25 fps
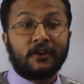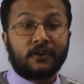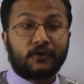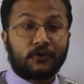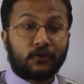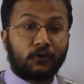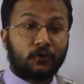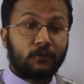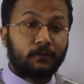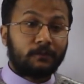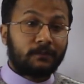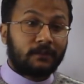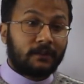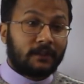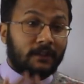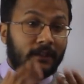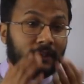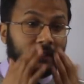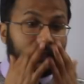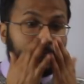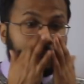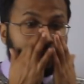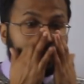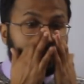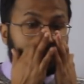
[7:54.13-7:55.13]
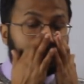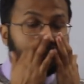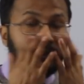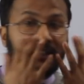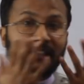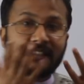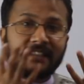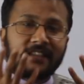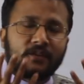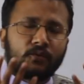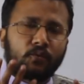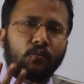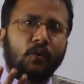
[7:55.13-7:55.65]
So now
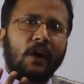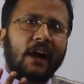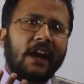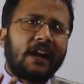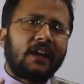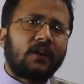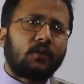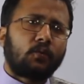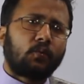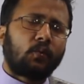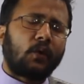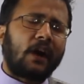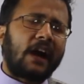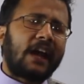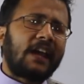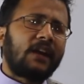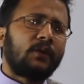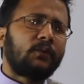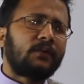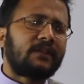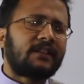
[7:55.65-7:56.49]
let's see why